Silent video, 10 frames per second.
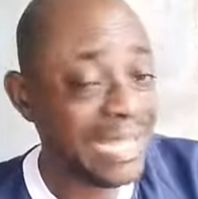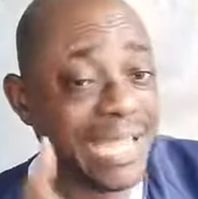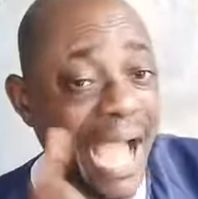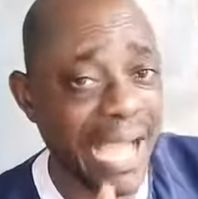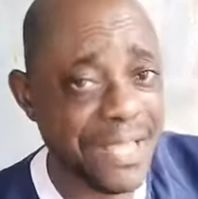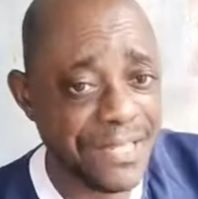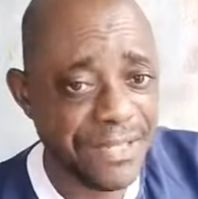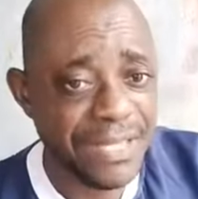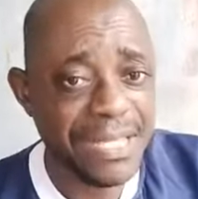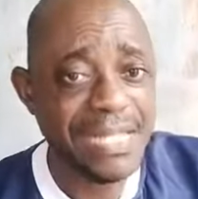Guys,
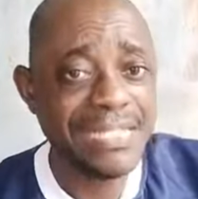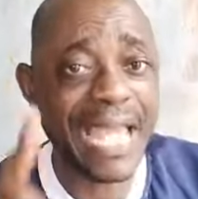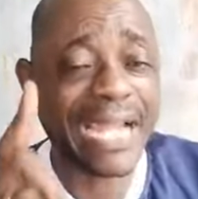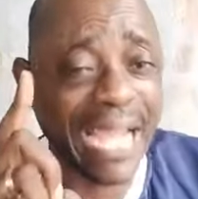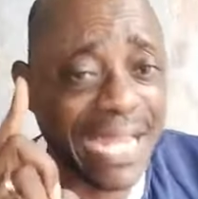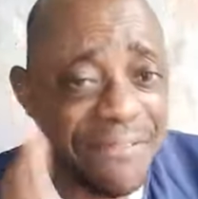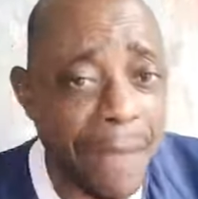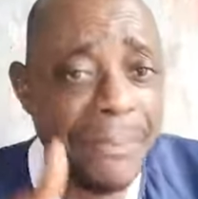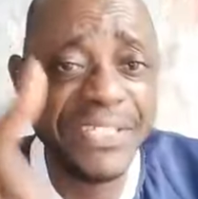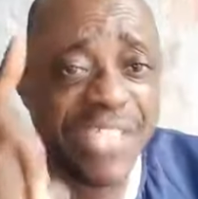there can never be